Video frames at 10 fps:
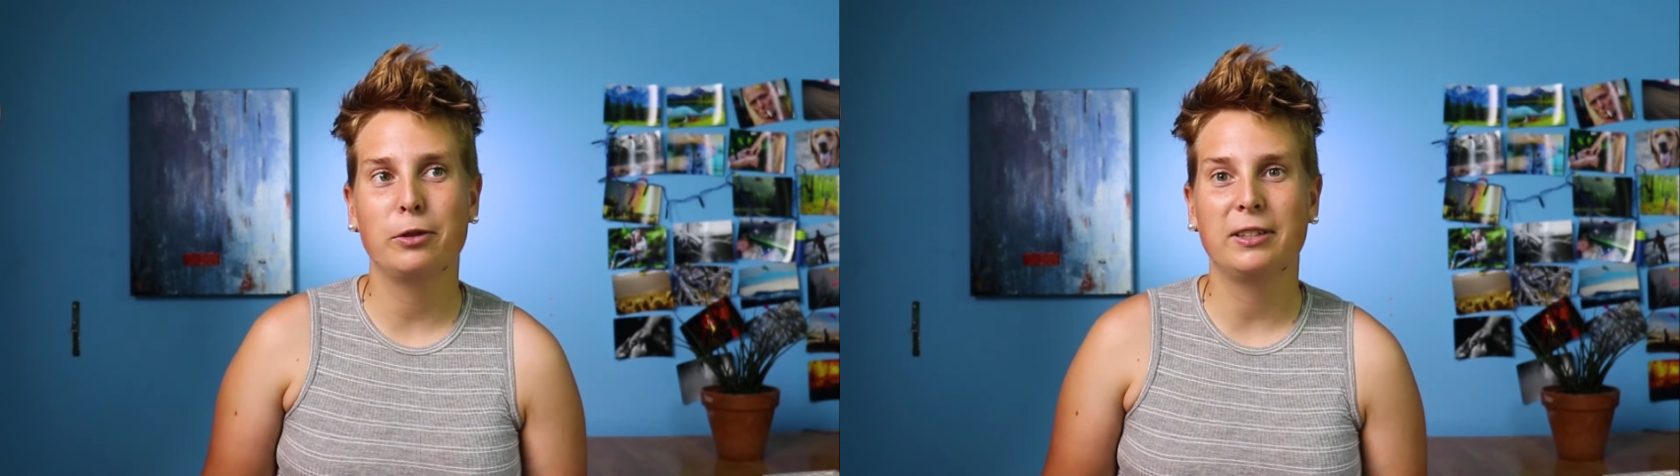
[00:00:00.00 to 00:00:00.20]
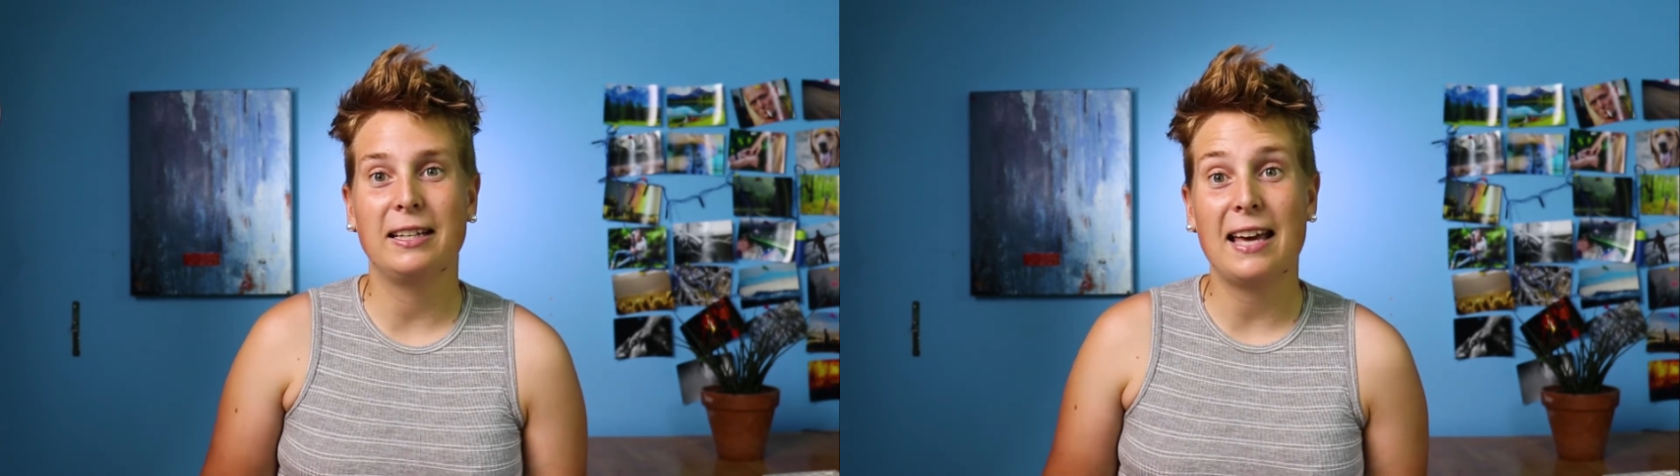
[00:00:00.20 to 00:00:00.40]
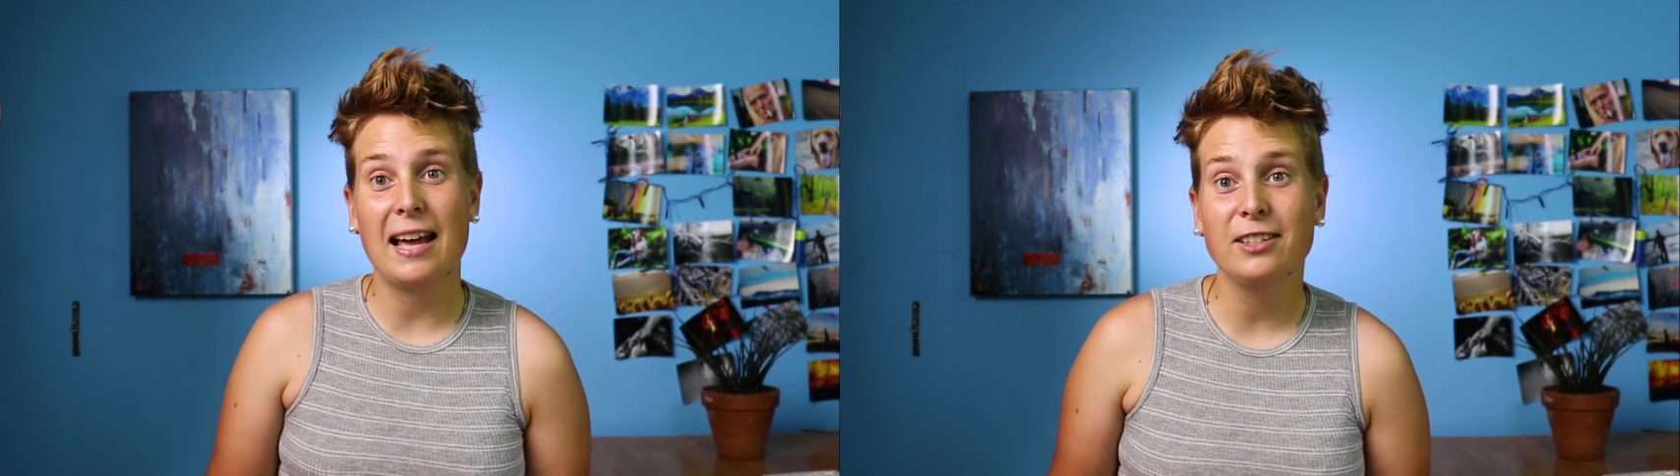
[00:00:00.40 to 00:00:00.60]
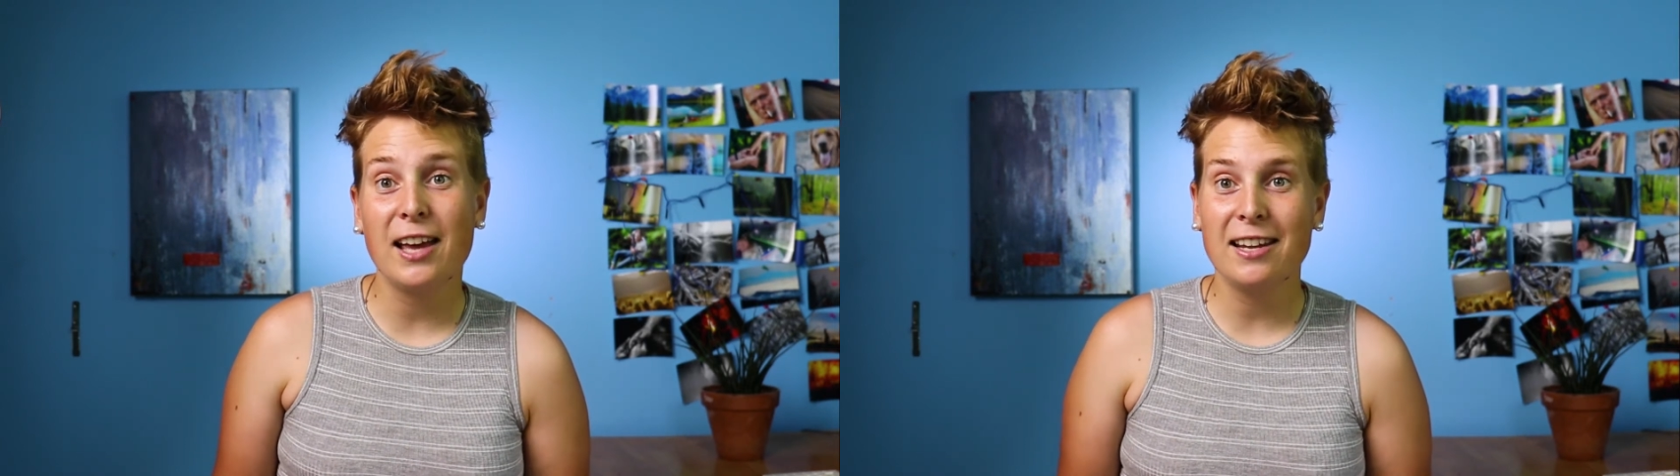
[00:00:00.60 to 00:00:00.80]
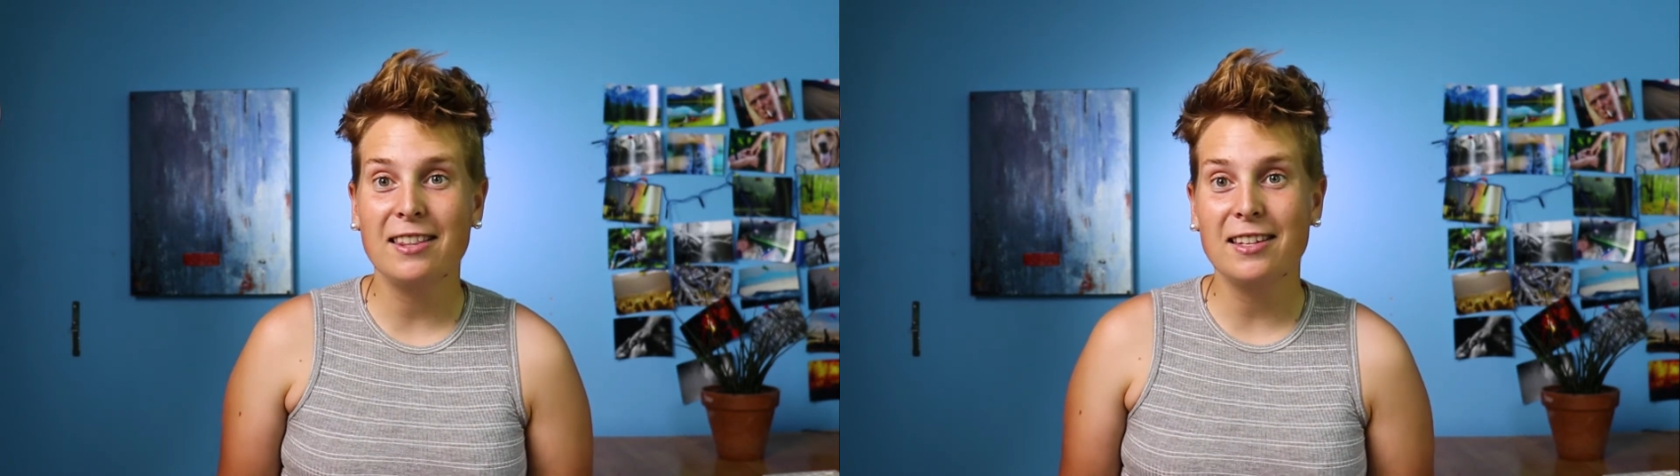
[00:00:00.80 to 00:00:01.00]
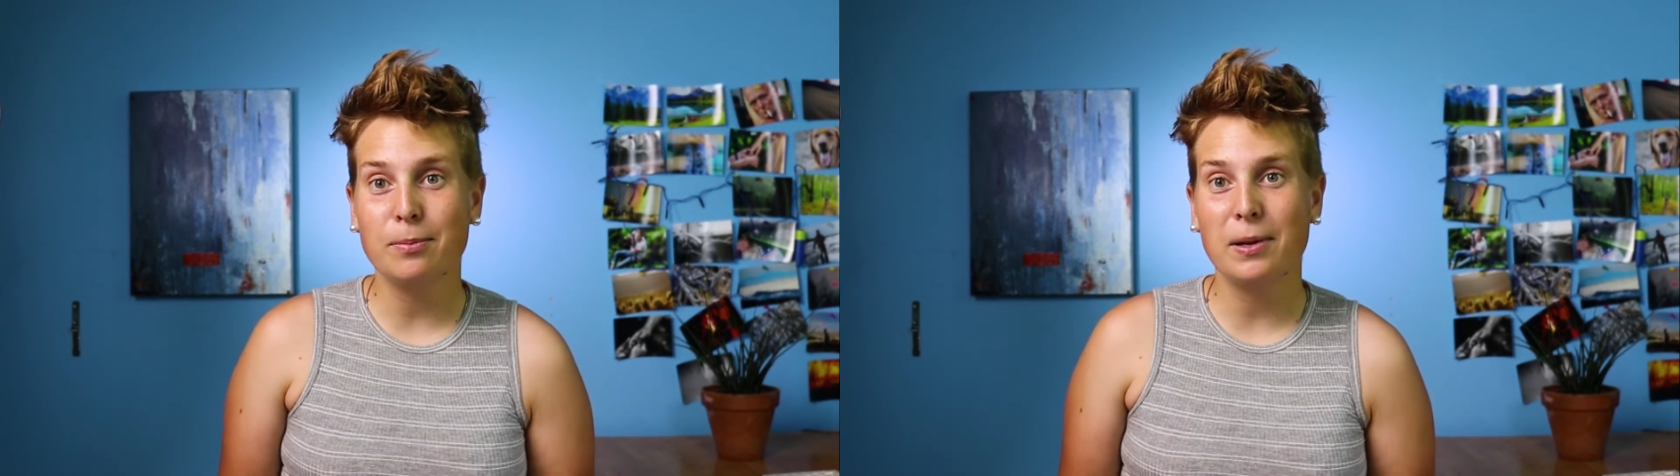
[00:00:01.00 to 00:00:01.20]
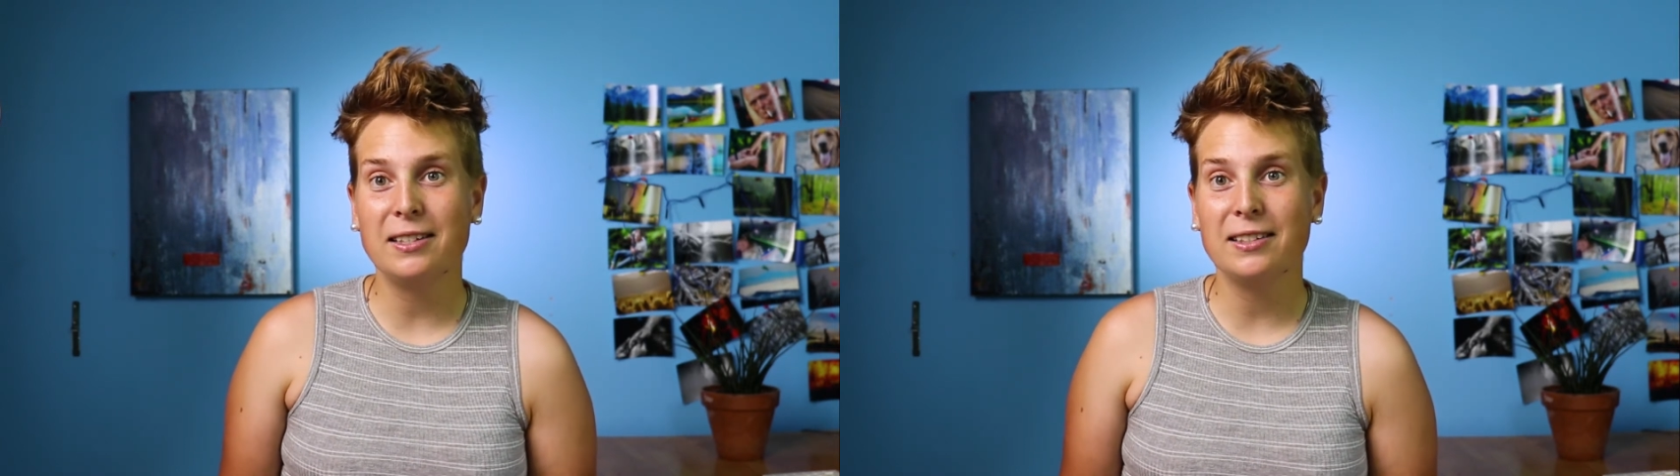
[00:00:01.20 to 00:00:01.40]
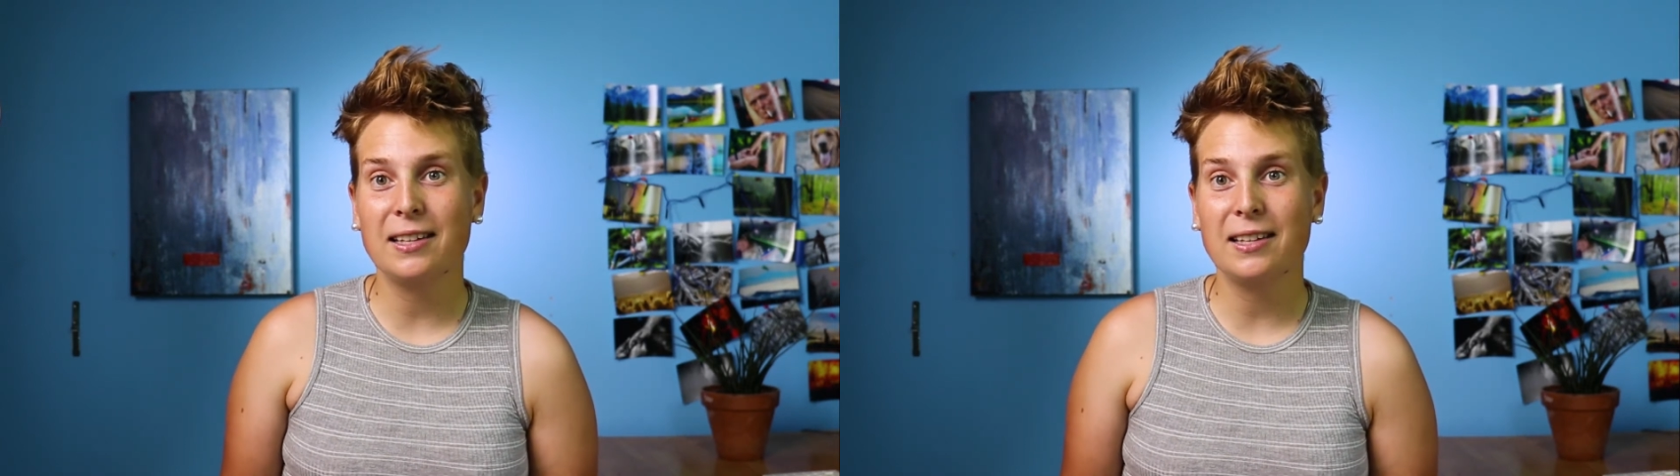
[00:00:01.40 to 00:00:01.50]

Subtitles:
to get to any of these places